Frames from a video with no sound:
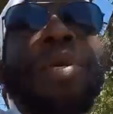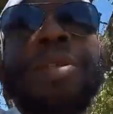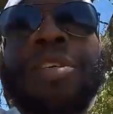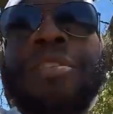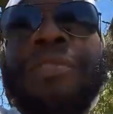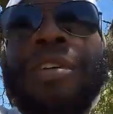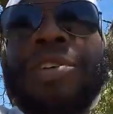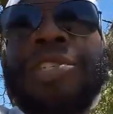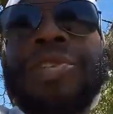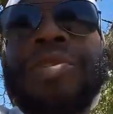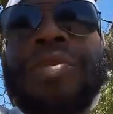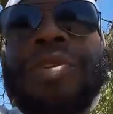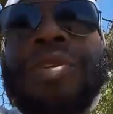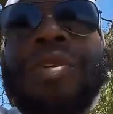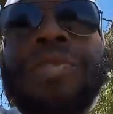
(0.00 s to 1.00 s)
be
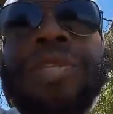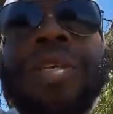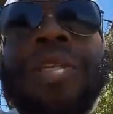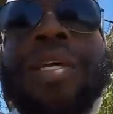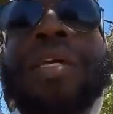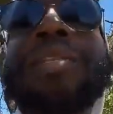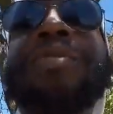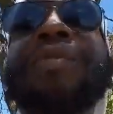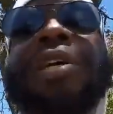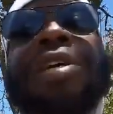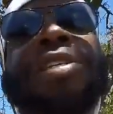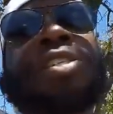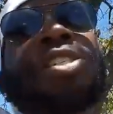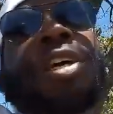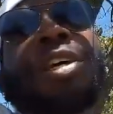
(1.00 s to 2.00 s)
dysfunctional, you know what I'm saying? They know they
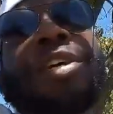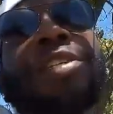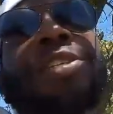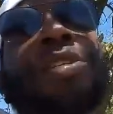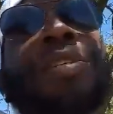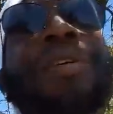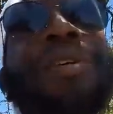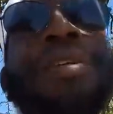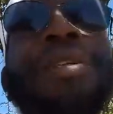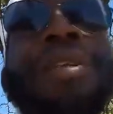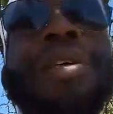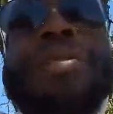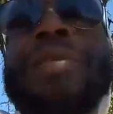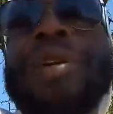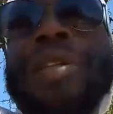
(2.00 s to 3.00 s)
can change.
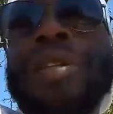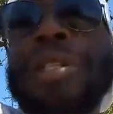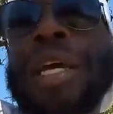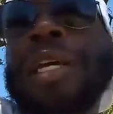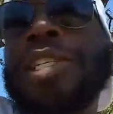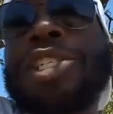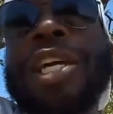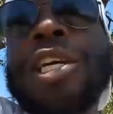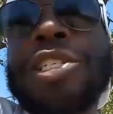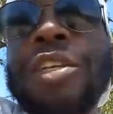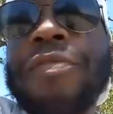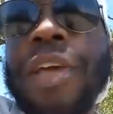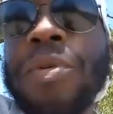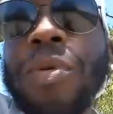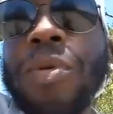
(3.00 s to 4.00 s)
They know they can change
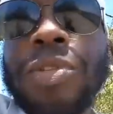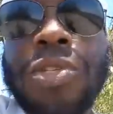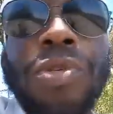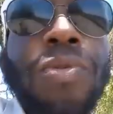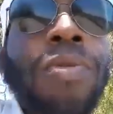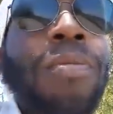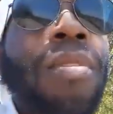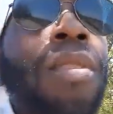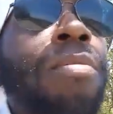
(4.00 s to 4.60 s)
if they want to.